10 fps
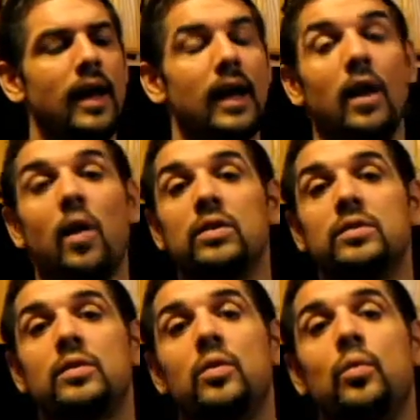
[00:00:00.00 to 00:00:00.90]
And I
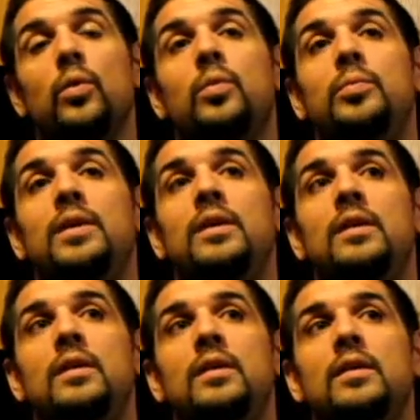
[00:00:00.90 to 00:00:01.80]
also will
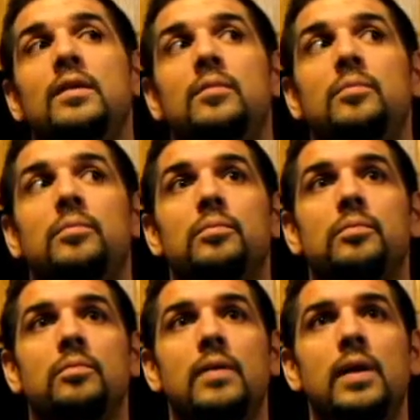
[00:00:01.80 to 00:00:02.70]
be
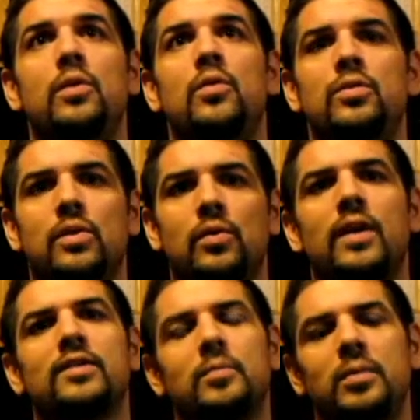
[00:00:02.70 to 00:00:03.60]
introducing a
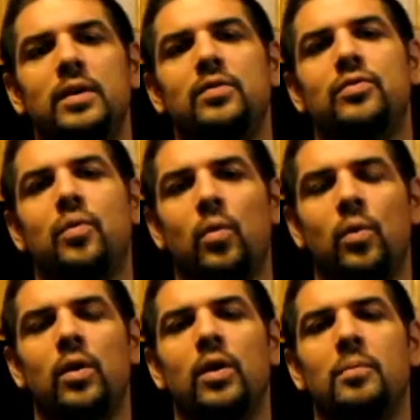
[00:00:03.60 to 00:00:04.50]
recipe
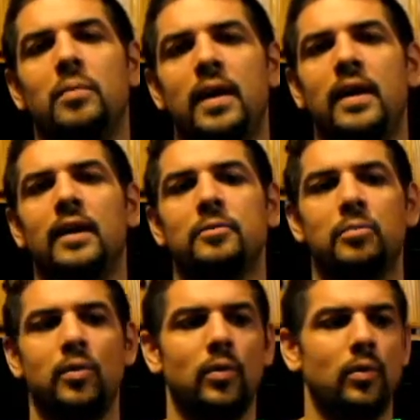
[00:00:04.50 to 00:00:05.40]
for my next
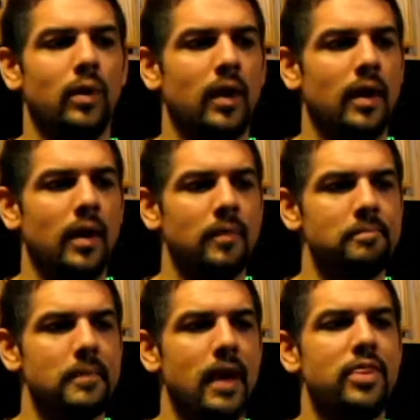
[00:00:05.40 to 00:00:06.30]
brew.
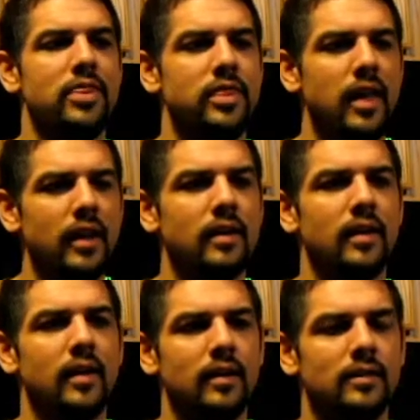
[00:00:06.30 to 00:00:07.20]
I think
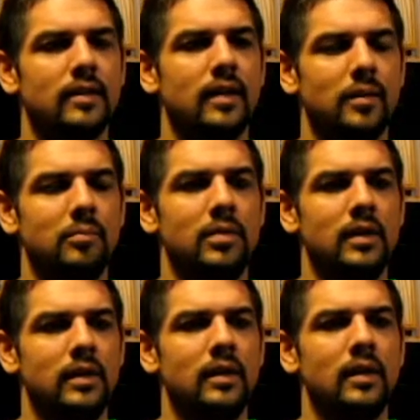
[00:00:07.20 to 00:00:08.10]
it's going to
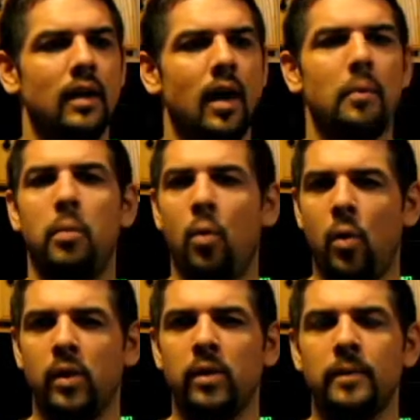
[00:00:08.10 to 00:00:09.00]
be a
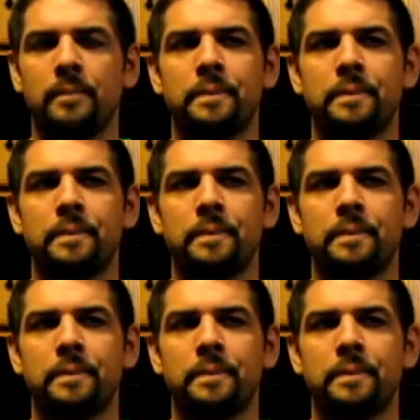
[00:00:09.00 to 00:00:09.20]
porter,